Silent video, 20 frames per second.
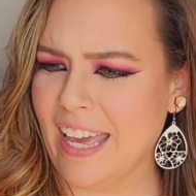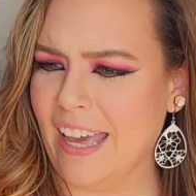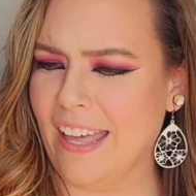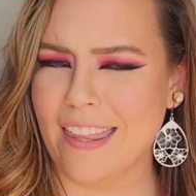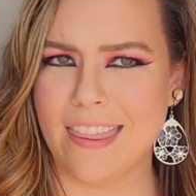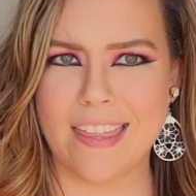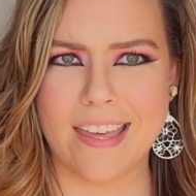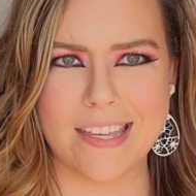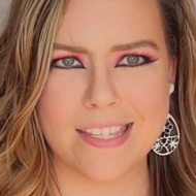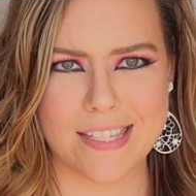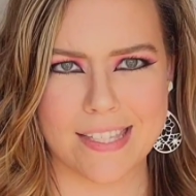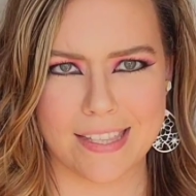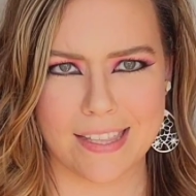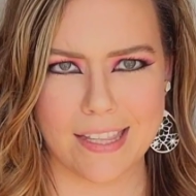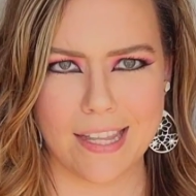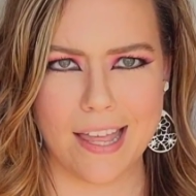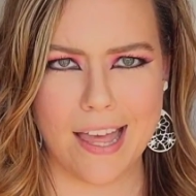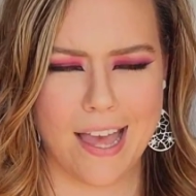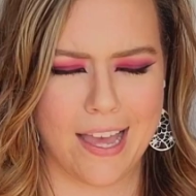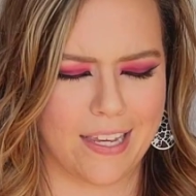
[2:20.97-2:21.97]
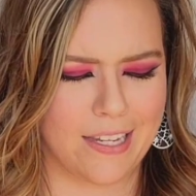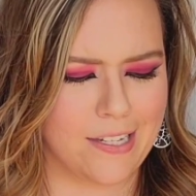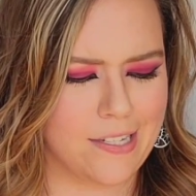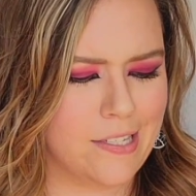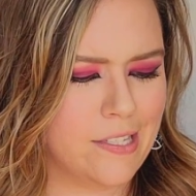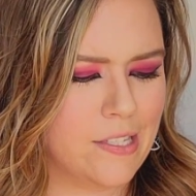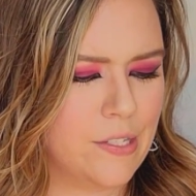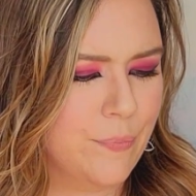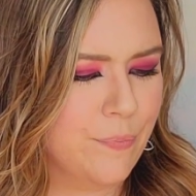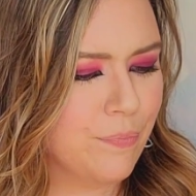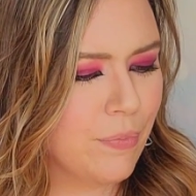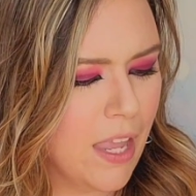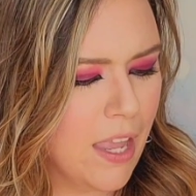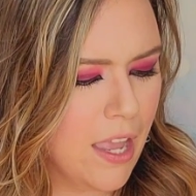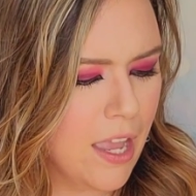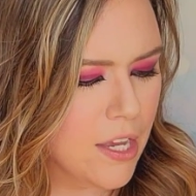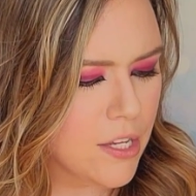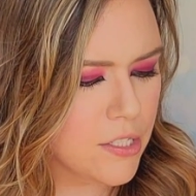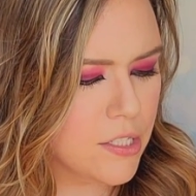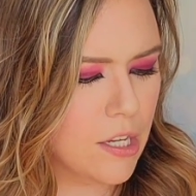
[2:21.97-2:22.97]
how this looks.
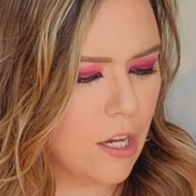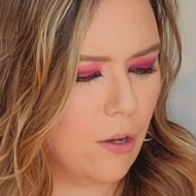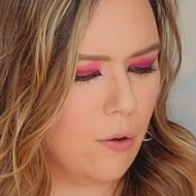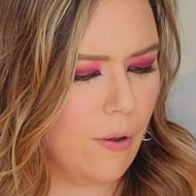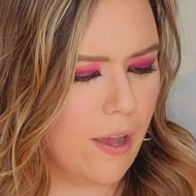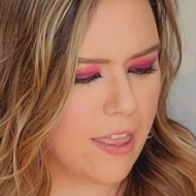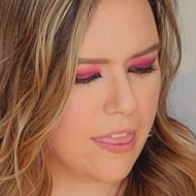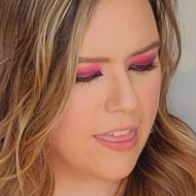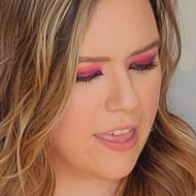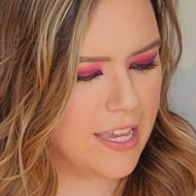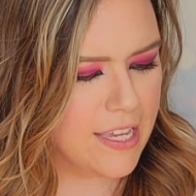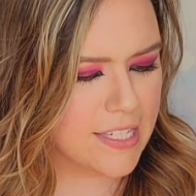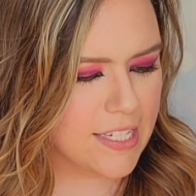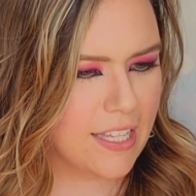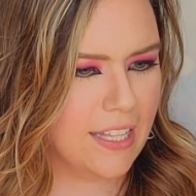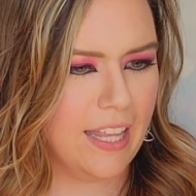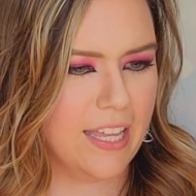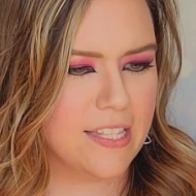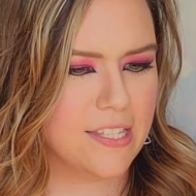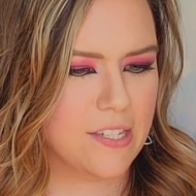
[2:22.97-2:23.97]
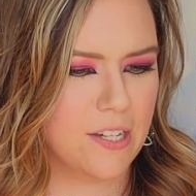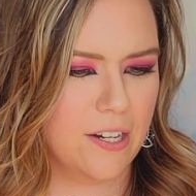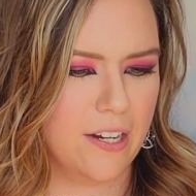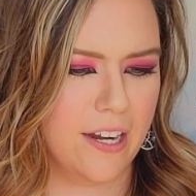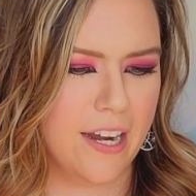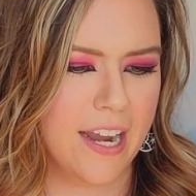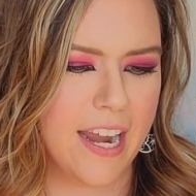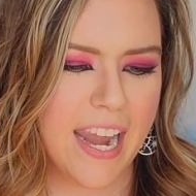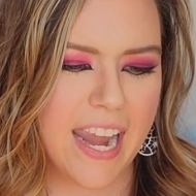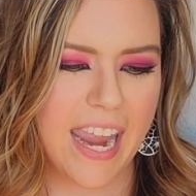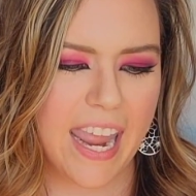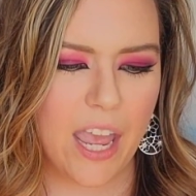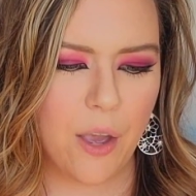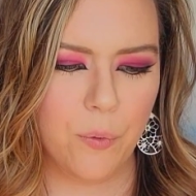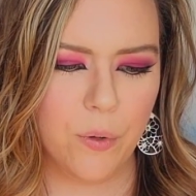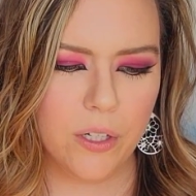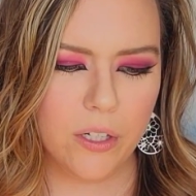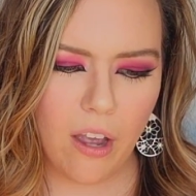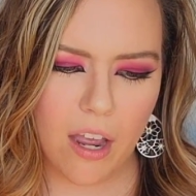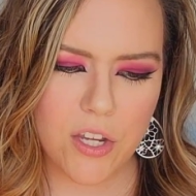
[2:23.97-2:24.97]
So this cleanser, it
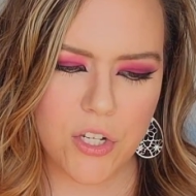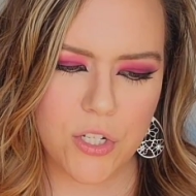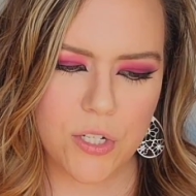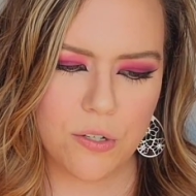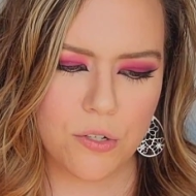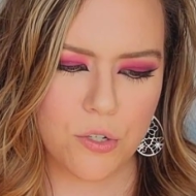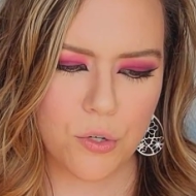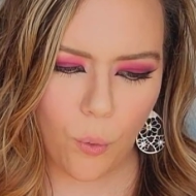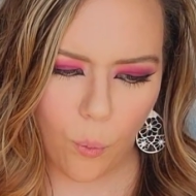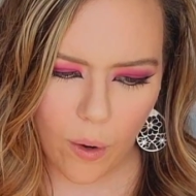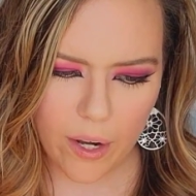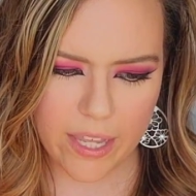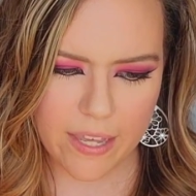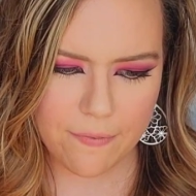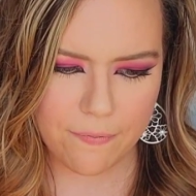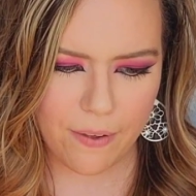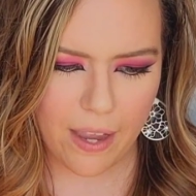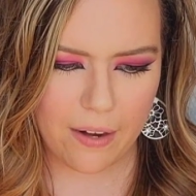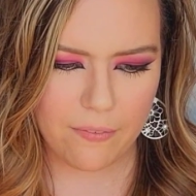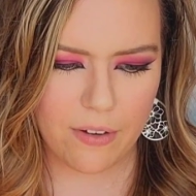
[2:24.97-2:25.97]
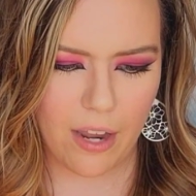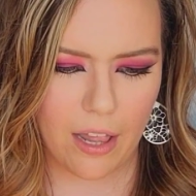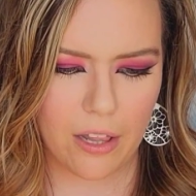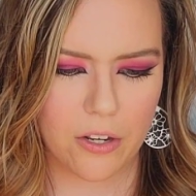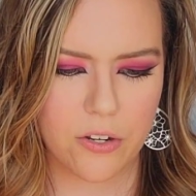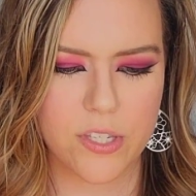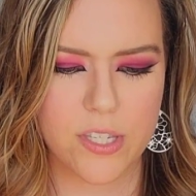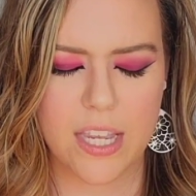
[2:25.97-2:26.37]
would cost you $25.